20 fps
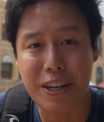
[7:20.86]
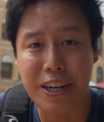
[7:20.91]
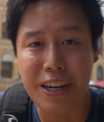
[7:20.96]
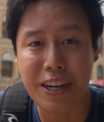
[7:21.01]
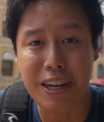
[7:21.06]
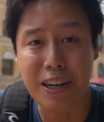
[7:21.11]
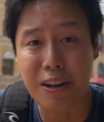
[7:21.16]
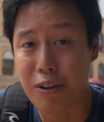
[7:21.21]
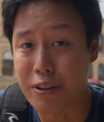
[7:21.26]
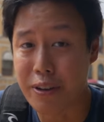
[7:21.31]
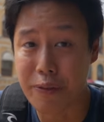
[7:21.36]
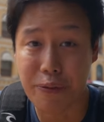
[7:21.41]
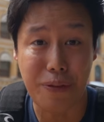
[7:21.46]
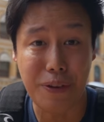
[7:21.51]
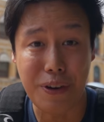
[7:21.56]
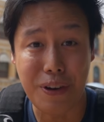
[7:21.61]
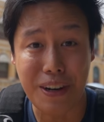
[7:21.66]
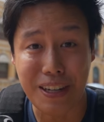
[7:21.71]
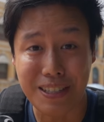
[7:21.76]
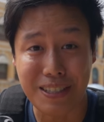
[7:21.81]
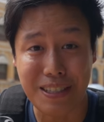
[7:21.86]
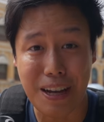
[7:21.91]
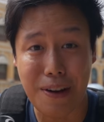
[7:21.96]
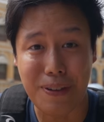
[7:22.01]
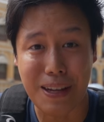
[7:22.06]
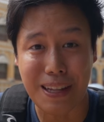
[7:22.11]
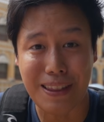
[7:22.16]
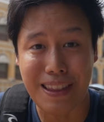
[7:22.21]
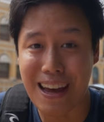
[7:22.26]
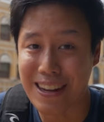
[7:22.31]
here, all the food and stuff
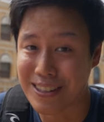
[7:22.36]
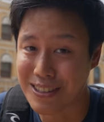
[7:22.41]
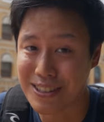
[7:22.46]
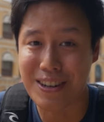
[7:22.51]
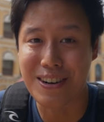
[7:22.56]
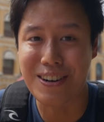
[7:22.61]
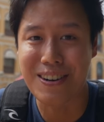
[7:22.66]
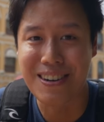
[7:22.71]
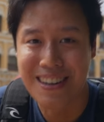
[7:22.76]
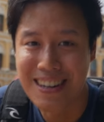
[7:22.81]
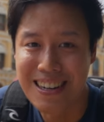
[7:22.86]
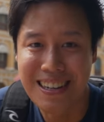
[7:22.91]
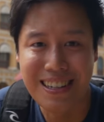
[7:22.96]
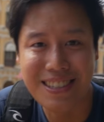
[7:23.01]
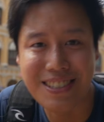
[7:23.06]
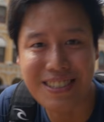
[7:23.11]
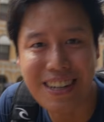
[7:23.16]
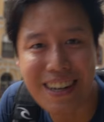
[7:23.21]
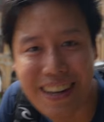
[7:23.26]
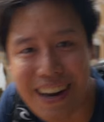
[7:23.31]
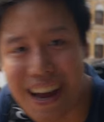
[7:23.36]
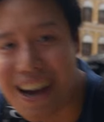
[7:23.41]
like that. So Check it